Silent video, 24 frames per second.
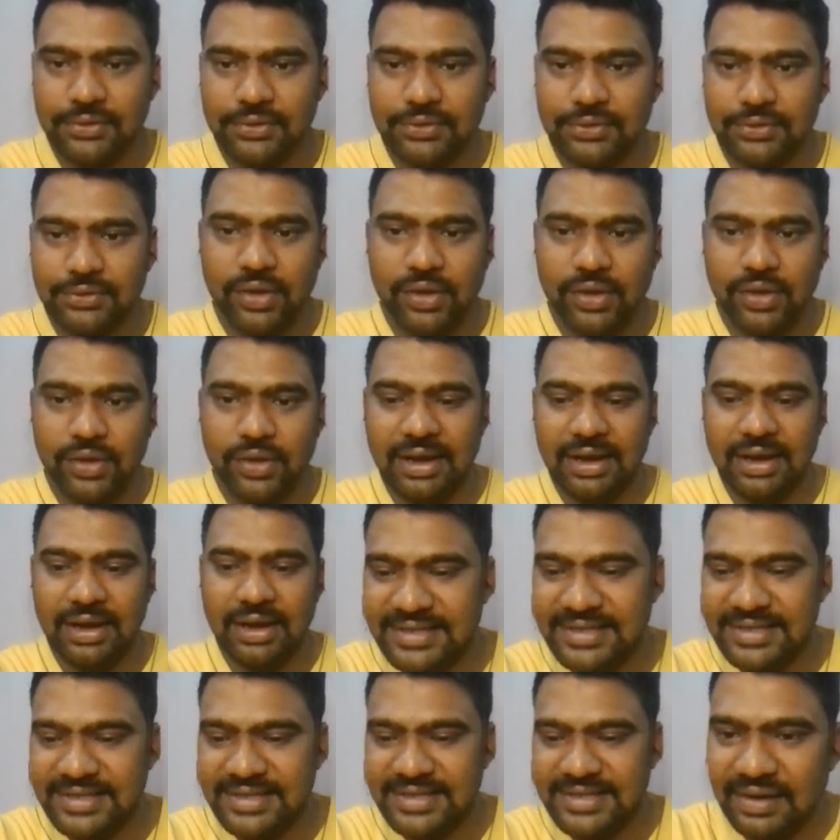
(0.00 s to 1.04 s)
So here
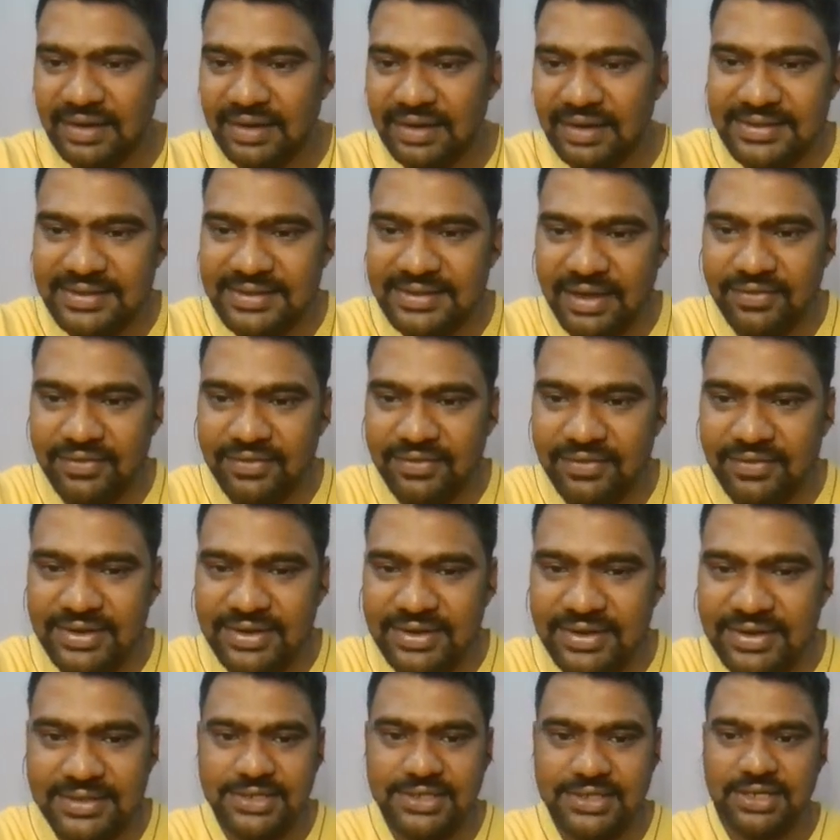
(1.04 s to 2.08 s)
once I click save and
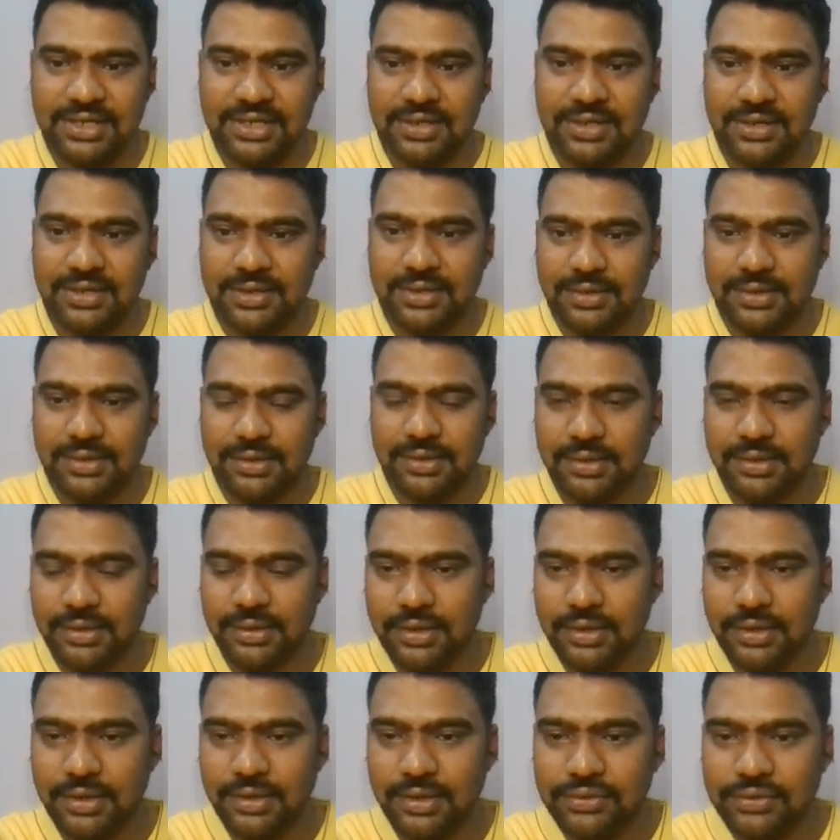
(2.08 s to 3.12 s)
search,
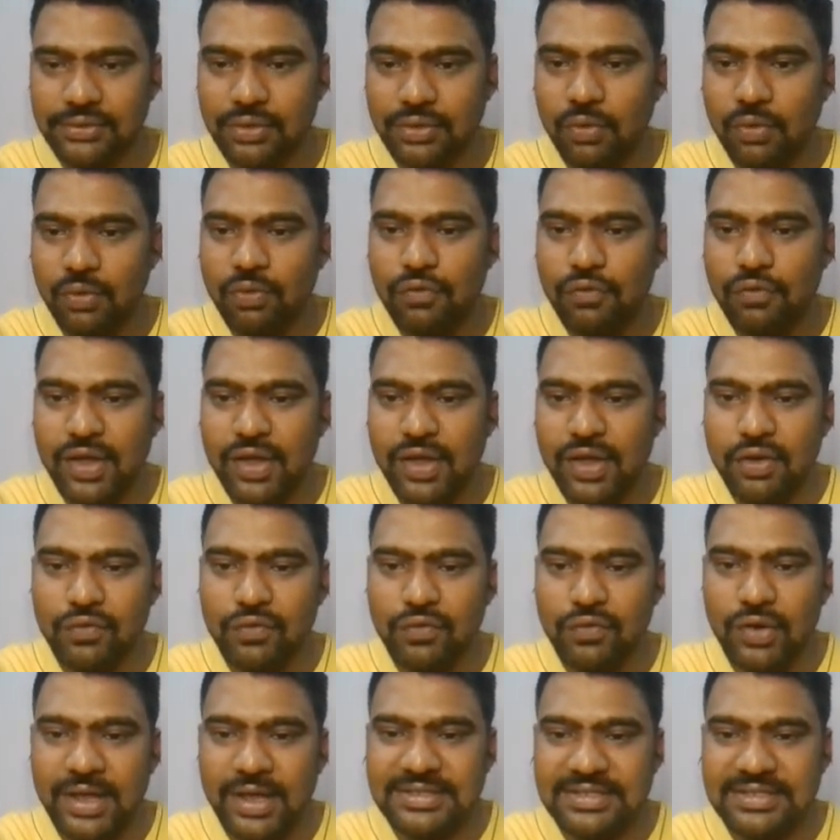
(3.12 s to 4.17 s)
so now
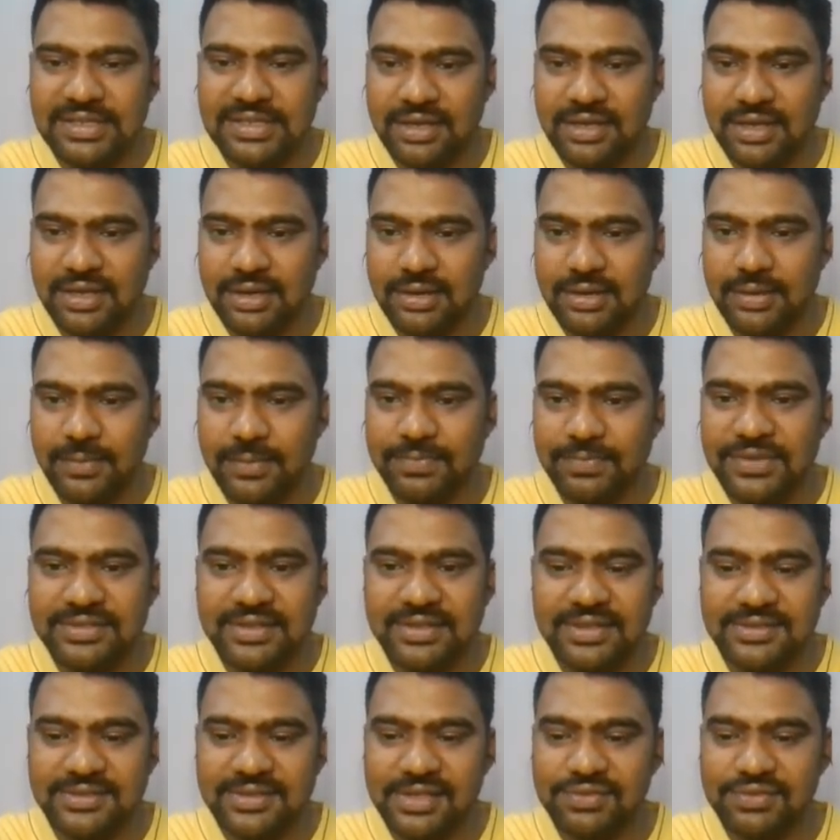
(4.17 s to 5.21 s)
if you can see here,
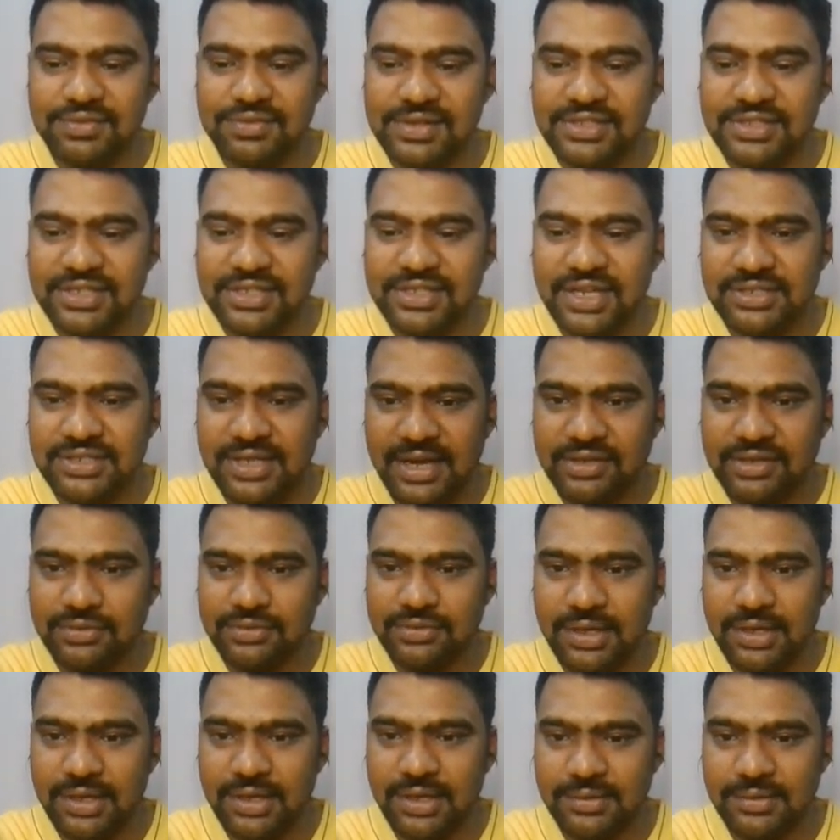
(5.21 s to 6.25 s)
these results will change
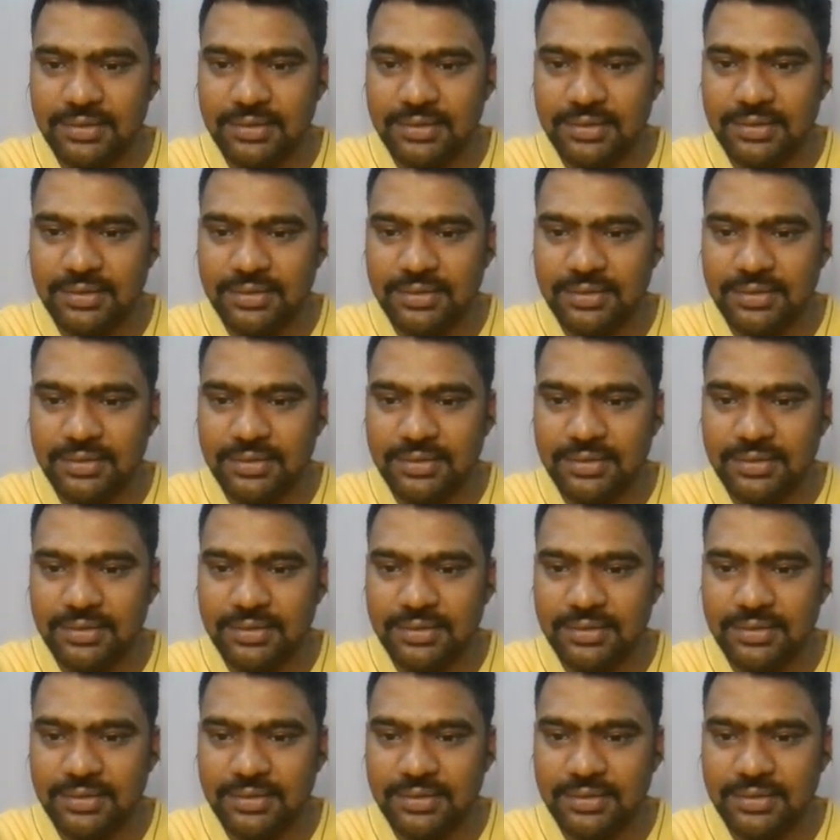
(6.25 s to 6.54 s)
actually.